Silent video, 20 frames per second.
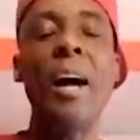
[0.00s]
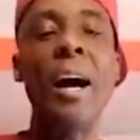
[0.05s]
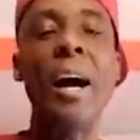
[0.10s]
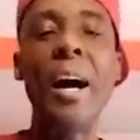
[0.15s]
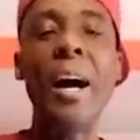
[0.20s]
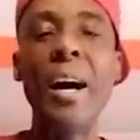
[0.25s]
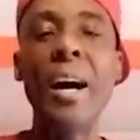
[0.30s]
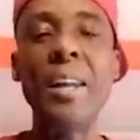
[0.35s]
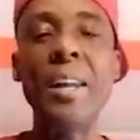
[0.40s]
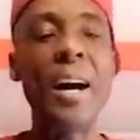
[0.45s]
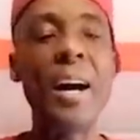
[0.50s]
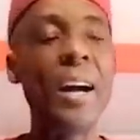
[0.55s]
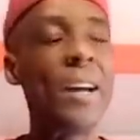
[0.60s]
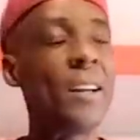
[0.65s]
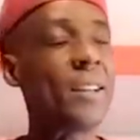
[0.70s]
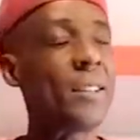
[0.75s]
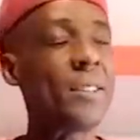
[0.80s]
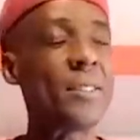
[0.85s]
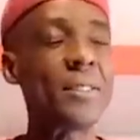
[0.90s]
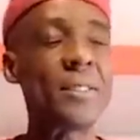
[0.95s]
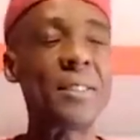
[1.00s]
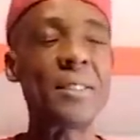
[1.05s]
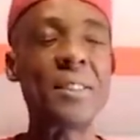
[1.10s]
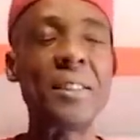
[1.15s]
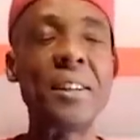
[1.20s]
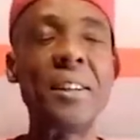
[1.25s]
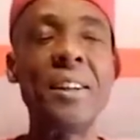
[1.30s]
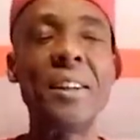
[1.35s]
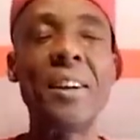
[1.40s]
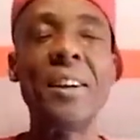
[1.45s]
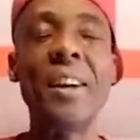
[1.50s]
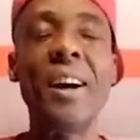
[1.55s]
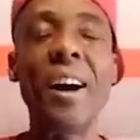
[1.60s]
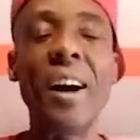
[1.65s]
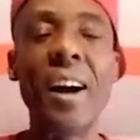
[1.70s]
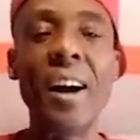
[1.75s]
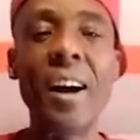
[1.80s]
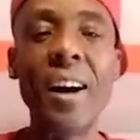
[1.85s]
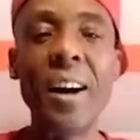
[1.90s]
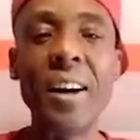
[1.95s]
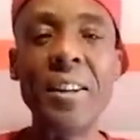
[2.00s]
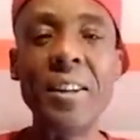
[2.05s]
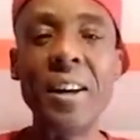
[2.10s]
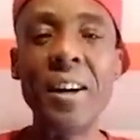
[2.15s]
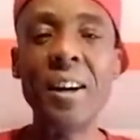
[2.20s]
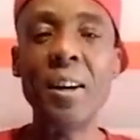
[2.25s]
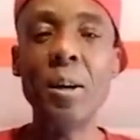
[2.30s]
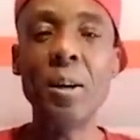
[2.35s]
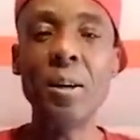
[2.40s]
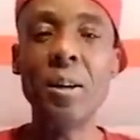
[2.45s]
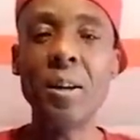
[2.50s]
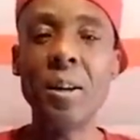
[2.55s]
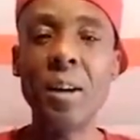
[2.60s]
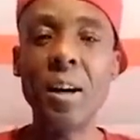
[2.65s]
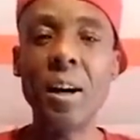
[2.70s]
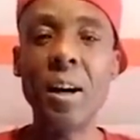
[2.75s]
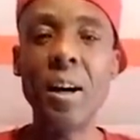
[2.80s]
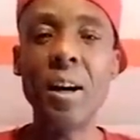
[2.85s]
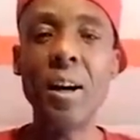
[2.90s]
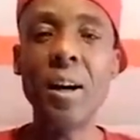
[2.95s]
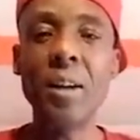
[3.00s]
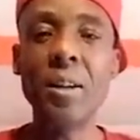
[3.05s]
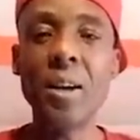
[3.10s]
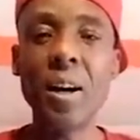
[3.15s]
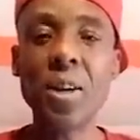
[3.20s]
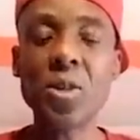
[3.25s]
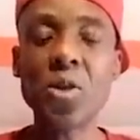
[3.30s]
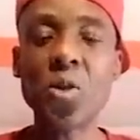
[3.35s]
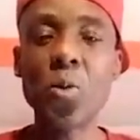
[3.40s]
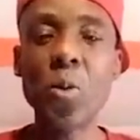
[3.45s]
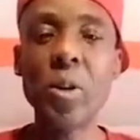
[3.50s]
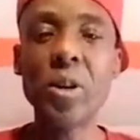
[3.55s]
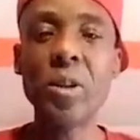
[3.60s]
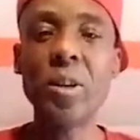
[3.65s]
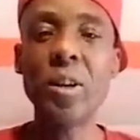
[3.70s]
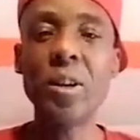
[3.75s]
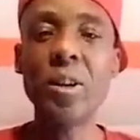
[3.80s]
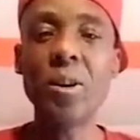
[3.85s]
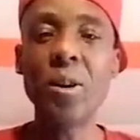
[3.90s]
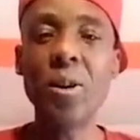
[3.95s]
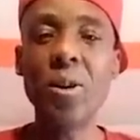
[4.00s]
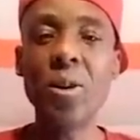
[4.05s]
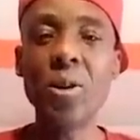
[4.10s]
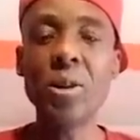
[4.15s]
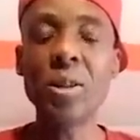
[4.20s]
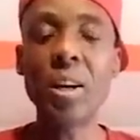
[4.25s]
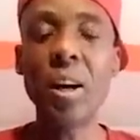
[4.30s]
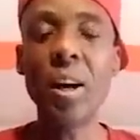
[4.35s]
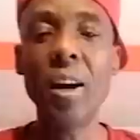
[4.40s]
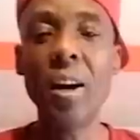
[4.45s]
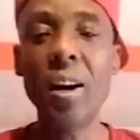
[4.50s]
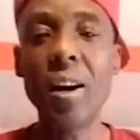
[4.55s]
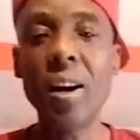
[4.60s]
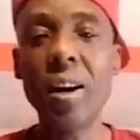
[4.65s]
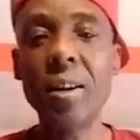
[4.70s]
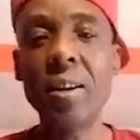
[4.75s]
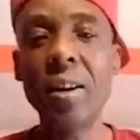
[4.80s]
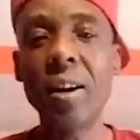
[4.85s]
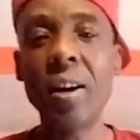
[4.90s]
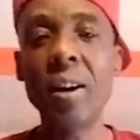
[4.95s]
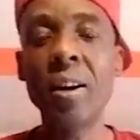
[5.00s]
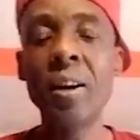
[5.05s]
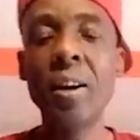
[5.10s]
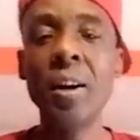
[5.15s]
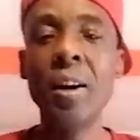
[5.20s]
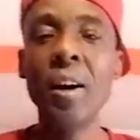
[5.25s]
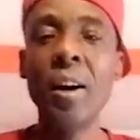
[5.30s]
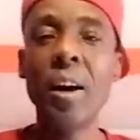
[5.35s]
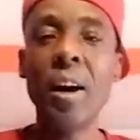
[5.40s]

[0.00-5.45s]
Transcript: Harder, harder, harder, squiddly outer harder.